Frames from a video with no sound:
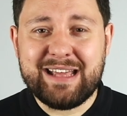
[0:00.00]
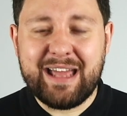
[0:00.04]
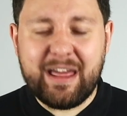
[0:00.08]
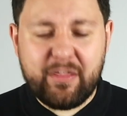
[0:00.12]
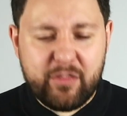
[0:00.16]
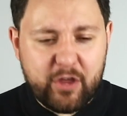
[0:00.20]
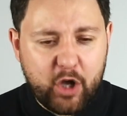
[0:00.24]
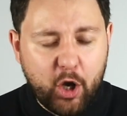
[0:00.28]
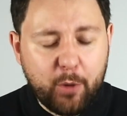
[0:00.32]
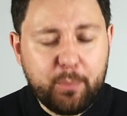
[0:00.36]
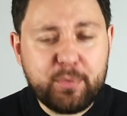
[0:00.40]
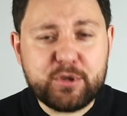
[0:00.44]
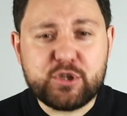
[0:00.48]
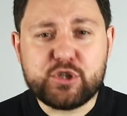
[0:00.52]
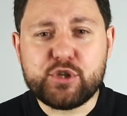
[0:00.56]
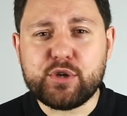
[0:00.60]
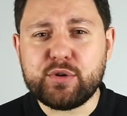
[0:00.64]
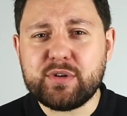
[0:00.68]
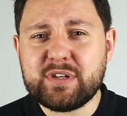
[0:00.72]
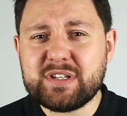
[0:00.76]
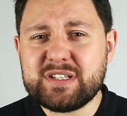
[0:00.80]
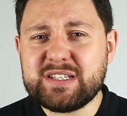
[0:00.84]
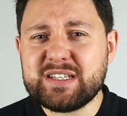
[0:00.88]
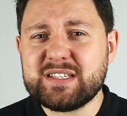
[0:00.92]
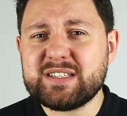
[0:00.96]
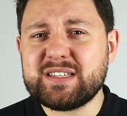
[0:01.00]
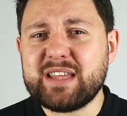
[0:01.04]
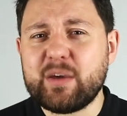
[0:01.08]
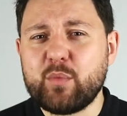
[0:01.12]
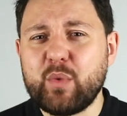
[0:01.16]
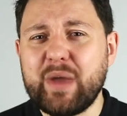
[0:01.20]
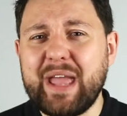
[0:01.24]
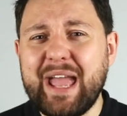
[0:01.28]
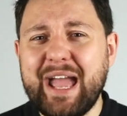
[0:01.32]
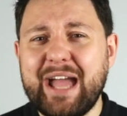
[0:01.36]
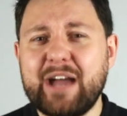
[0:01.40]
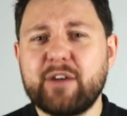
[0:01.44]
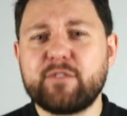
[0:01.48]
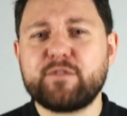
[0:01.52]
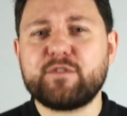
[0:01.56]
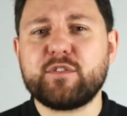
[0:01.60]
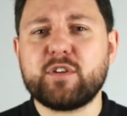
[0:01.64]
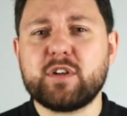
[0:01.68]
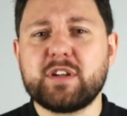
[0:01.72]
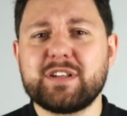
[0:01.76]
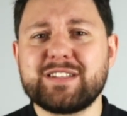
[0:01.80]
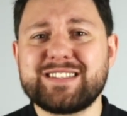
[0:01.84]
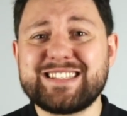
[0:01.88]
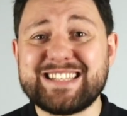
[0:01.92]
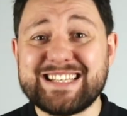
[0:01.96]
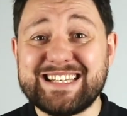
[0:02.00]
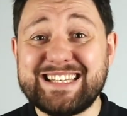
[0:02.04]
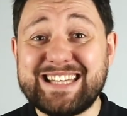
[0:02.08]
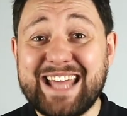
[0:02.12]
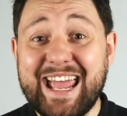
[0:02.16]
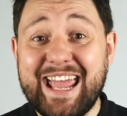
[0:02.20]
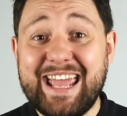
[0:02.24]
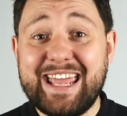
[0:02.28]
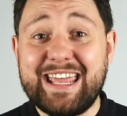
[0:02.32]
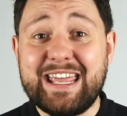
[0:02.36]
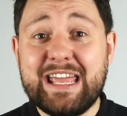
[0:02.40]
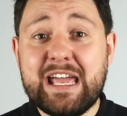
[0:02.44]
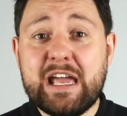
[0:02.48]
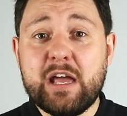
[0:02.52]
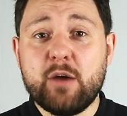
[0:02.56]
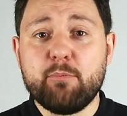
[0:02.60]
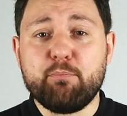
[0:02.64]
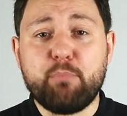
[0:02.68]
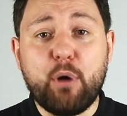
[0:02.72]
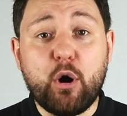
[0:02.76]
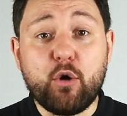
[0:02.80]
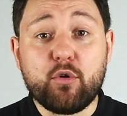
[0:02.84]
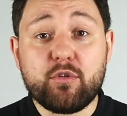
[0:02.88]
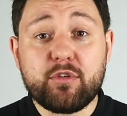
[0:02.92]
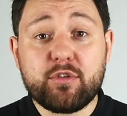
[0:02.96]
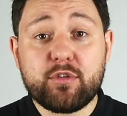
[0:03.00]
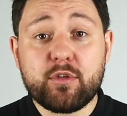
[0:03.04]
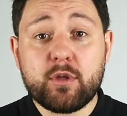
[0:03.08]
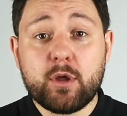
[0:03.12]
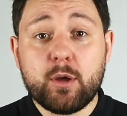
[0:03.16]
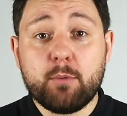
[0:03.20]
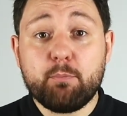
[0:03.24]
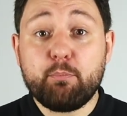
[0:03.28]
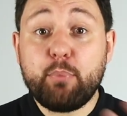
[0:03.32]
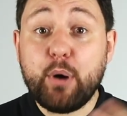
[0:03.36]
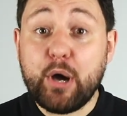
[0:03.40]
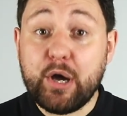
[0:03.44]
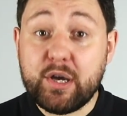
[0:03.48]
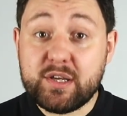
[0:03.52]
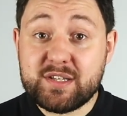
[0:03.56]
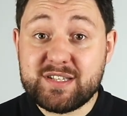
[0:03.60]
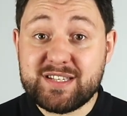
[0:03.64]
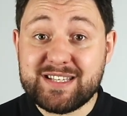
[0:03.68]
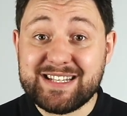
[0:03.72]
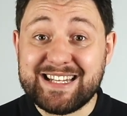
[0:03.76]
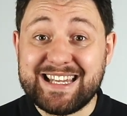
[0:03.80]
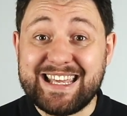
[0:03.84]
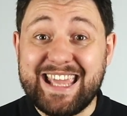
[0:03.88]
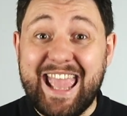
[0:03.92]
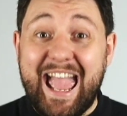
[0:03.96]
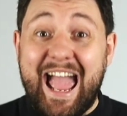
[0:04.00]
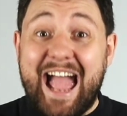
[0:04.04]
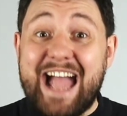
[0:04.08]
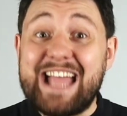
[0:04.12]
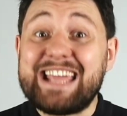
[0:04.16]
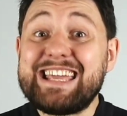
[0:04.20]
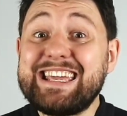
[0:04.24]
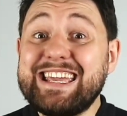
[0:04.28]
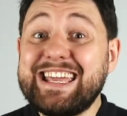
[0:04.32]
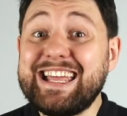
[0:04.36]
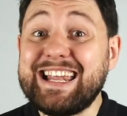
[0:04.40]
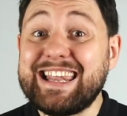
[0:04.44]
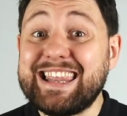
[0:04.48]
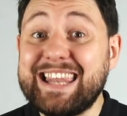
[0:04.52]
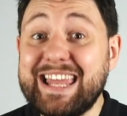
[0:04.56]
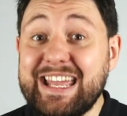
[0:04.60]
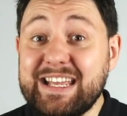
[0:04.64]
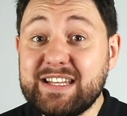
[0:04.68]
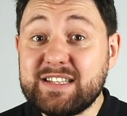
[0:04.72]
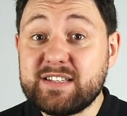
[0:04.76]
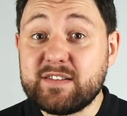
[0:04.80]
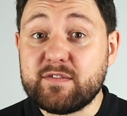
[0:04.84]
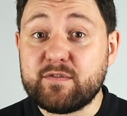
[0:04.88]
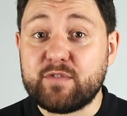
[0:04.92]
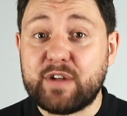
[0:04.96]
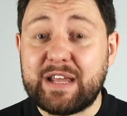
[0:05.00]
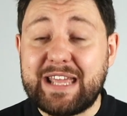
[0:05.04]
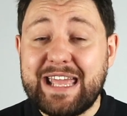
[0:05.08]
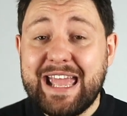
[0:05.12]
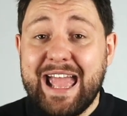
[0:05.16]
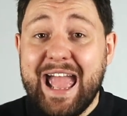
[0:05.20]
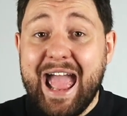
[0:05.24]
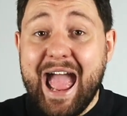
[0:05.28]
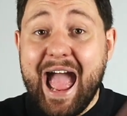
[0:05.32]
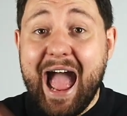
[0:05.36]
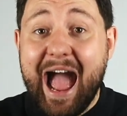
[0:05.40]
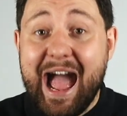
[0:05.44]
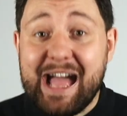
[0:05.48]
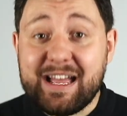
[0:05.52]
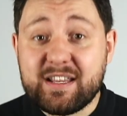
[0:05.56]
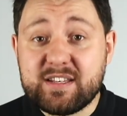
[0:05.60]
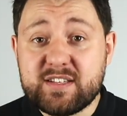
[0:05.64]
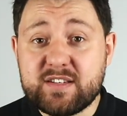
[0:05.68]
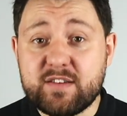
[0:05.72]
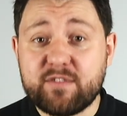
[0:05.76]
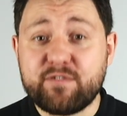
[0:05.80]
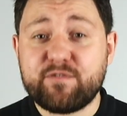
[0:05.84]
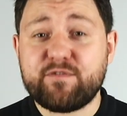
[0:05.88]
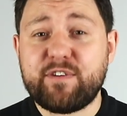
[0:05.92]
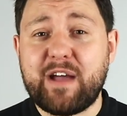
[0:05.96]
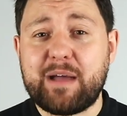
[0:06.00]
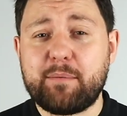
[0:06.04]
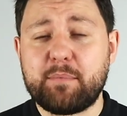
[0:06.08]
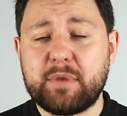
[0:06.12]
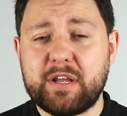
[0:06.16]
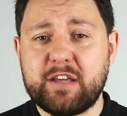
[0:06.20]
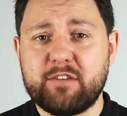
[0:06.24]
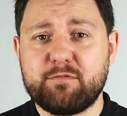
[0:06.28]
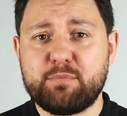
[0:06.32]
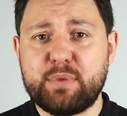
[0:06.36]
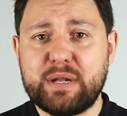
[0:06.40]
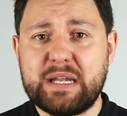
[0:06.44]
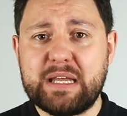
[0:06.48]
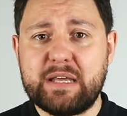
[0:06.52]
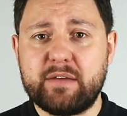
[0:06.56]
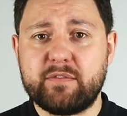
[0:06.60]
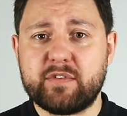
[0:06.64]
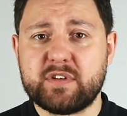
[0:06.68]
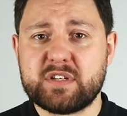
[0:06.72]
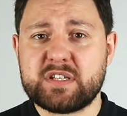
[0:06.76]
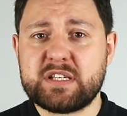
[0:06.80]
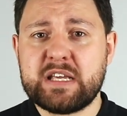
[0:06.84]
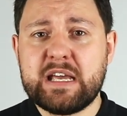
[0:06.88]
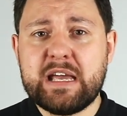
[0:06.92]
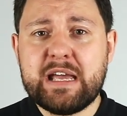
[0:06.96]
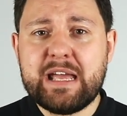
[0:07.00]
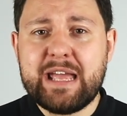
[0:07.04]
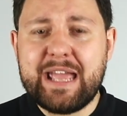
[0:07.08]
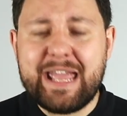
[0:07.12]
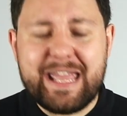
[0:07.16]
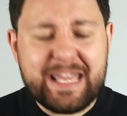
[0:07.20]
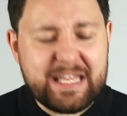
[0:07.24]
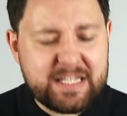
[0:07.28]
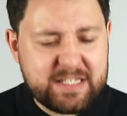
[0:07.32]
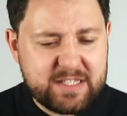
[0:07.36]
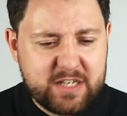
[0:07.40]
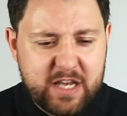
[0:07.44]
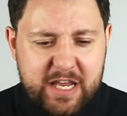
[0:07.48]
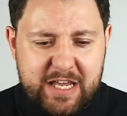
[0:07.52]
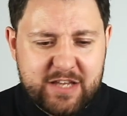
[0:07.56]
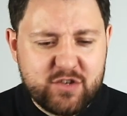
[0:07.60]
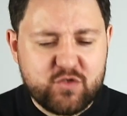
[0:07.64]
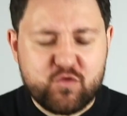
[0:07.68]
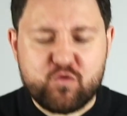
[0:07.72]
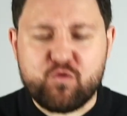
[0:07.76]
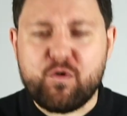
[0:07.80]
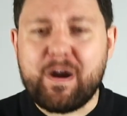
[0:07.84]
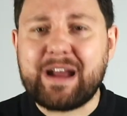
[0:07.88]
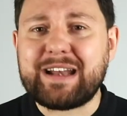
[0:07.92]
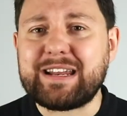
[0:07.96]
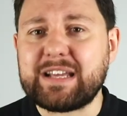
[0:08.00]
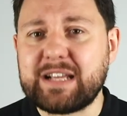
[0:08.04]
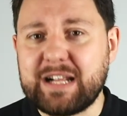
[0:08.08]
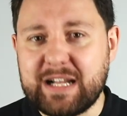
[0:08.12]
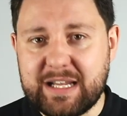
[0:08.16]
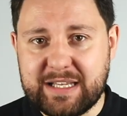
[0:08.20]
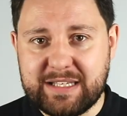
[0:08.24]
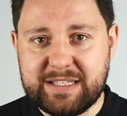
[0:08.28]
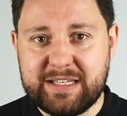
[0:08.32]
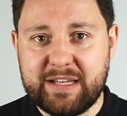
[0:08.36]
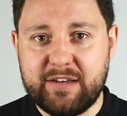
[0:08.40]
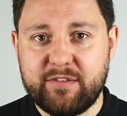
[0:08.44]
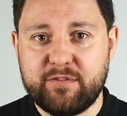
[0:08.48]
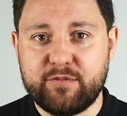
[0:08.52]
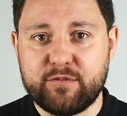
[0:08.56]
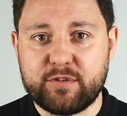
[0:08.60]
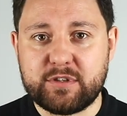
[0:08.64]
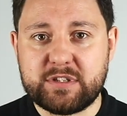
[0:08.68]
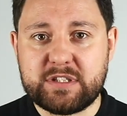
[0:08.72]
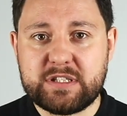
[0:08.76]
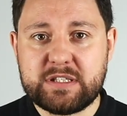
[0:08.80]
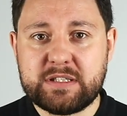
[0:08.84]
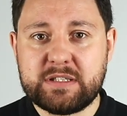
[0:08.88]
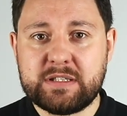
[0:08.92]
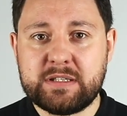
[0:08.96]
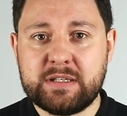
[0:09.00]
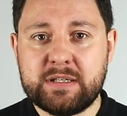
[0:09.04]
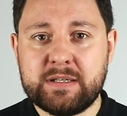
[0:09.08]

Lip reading: And the opportunities that we have today, both personally and collectively as a family of believers, is radically different.